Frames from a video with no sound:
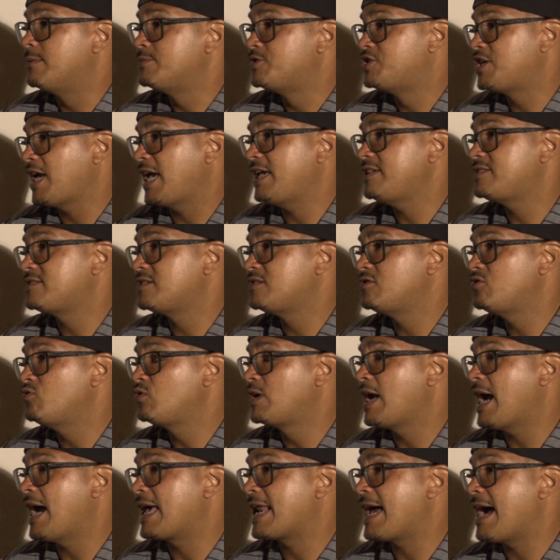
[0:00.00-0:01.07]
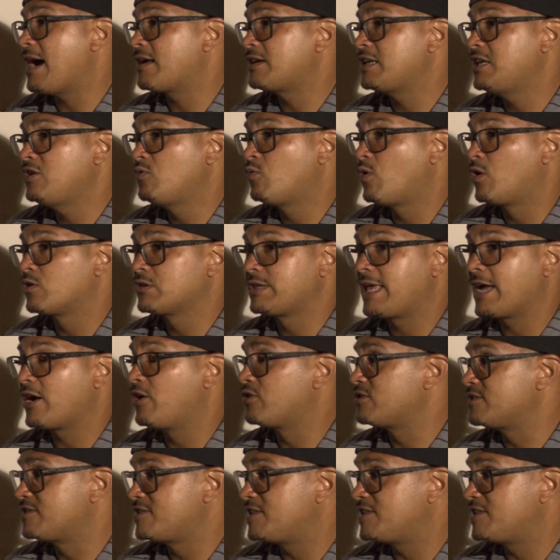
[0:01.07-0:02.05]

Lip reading: Jason, who got out and he worked like on a